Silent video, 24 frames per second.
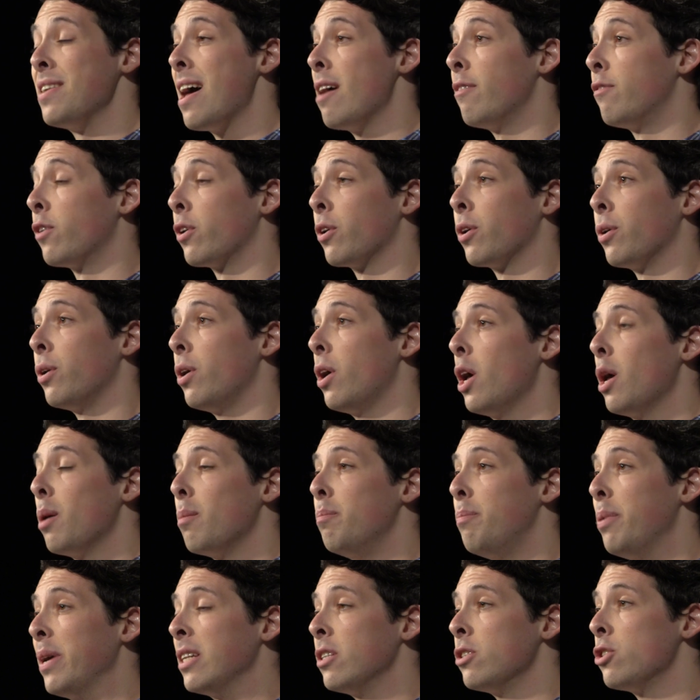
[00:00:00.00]
never
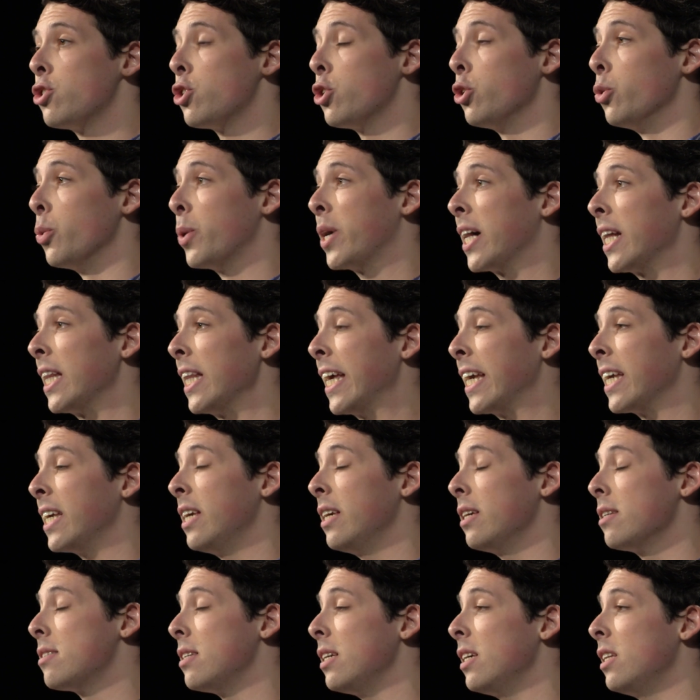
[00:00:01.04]
been to. Click.
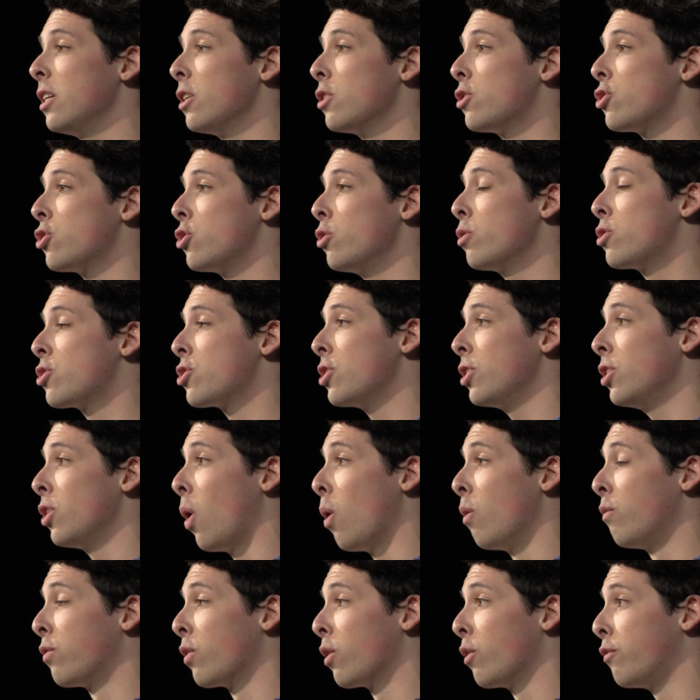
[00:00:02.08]
He is eating sushi
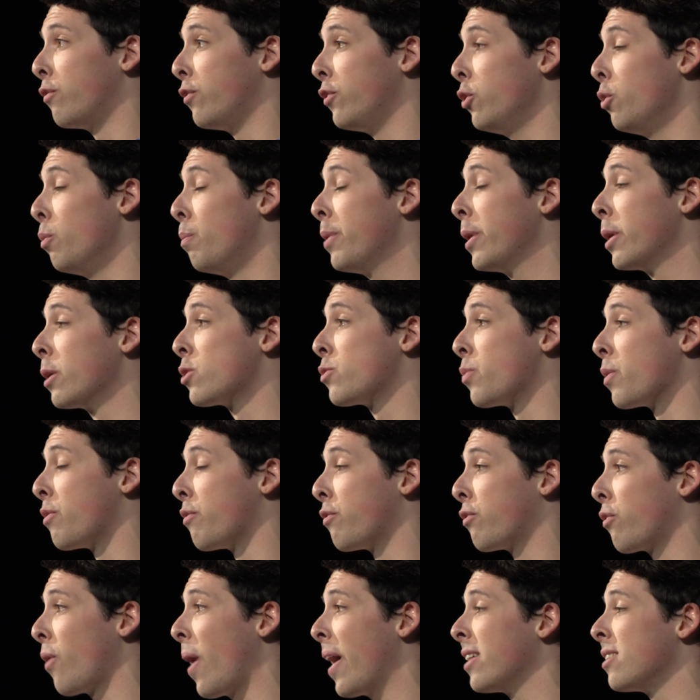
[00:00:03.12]
over a few beers with
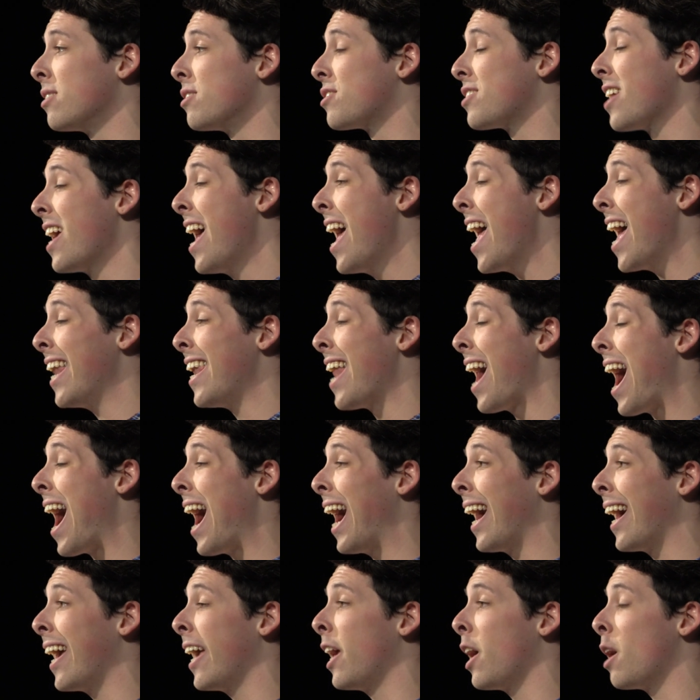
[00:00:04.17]
friends, and
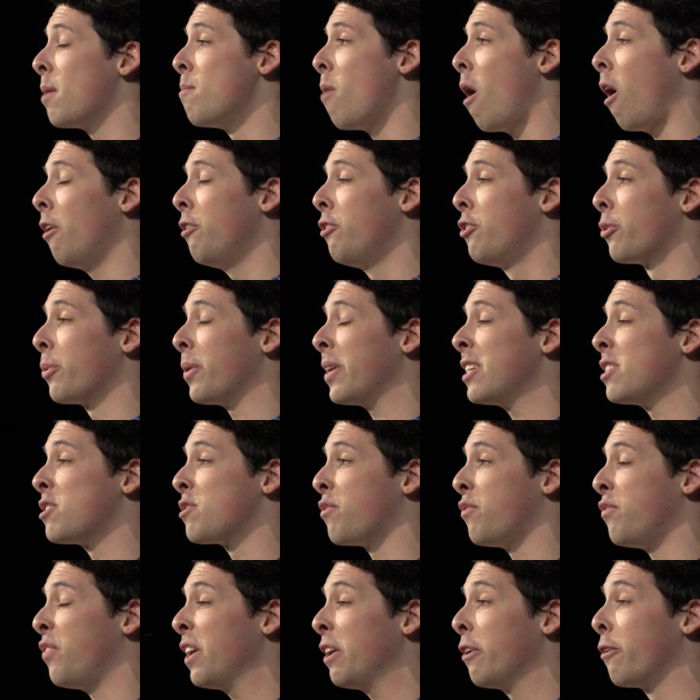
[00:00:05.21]
I am under
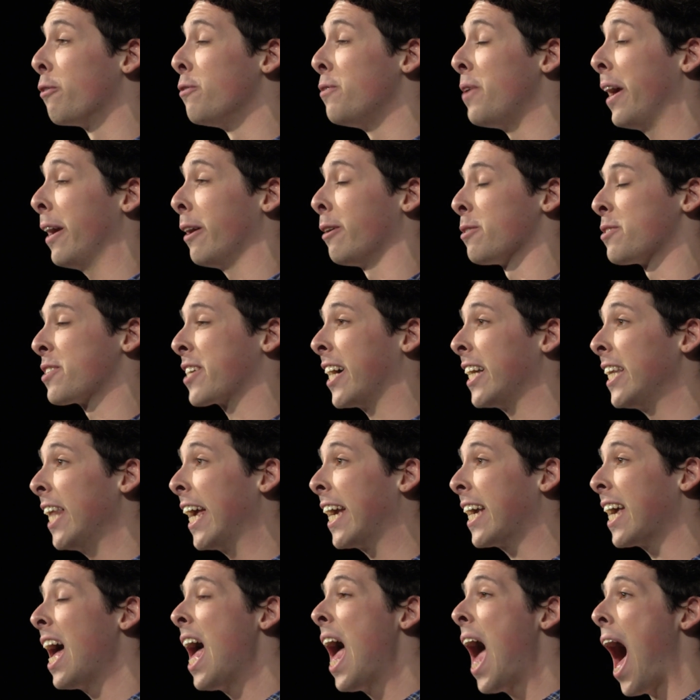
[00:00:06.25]
his fingernails.
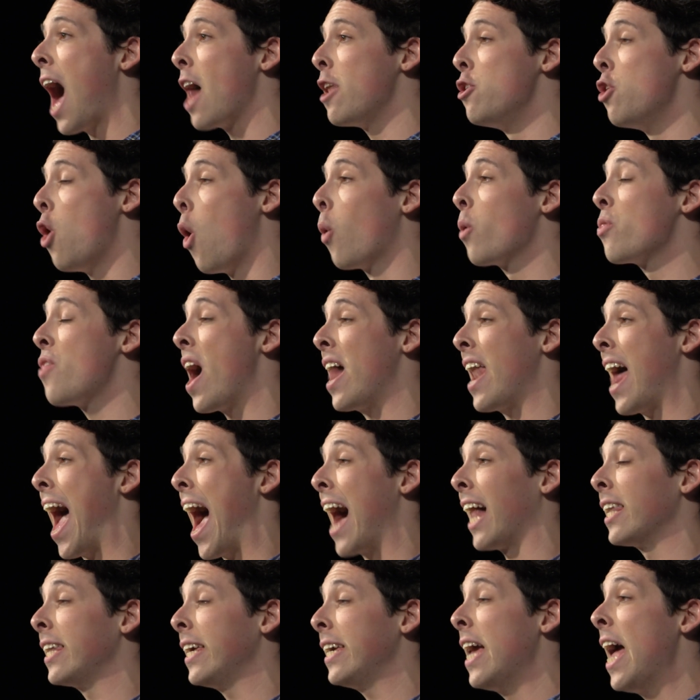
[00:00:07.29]
Click. I know that
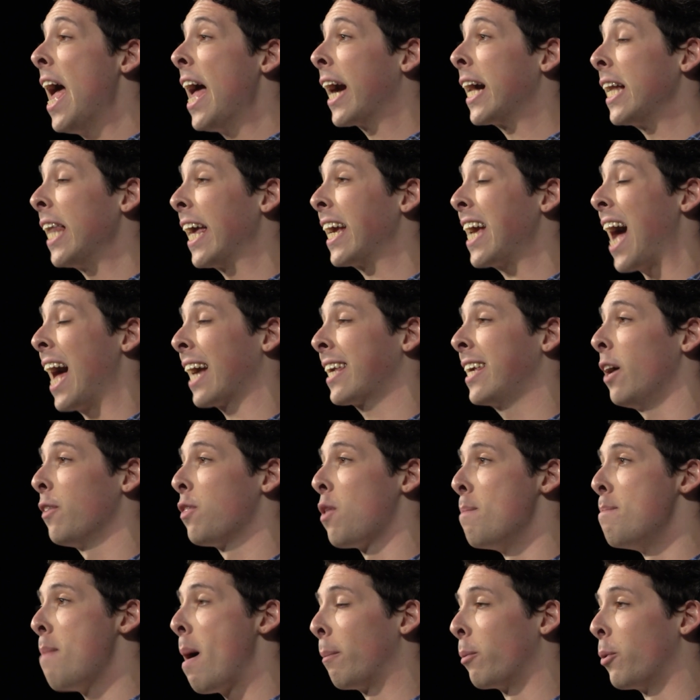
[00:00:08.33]
alley. Click. I
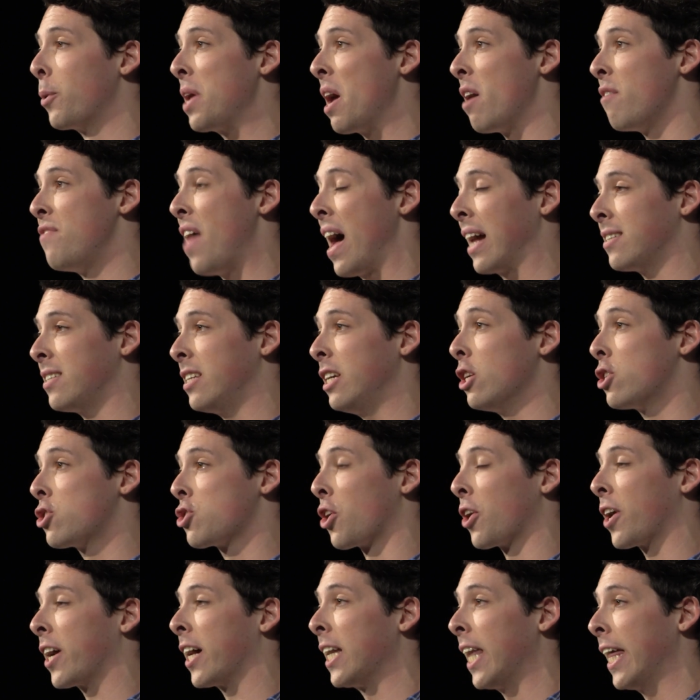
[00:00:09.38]
killed the memory of that
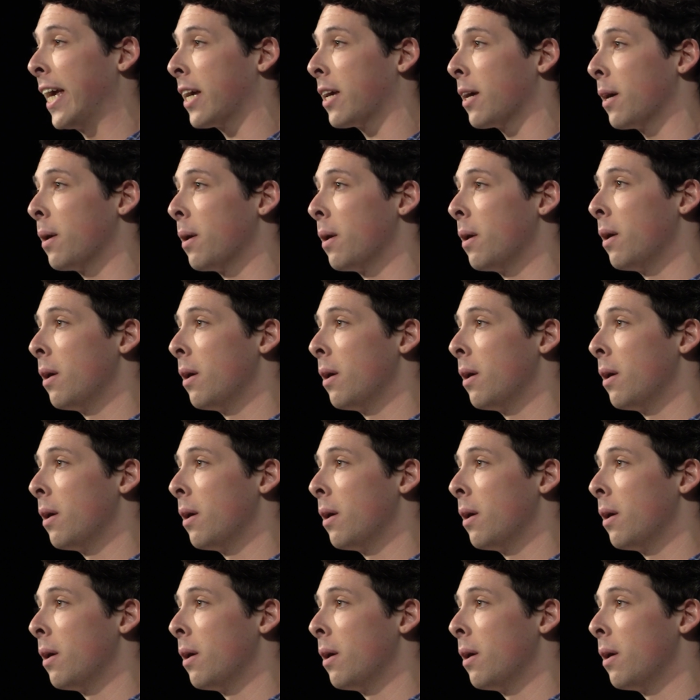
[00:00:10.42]
t-shirt. Click.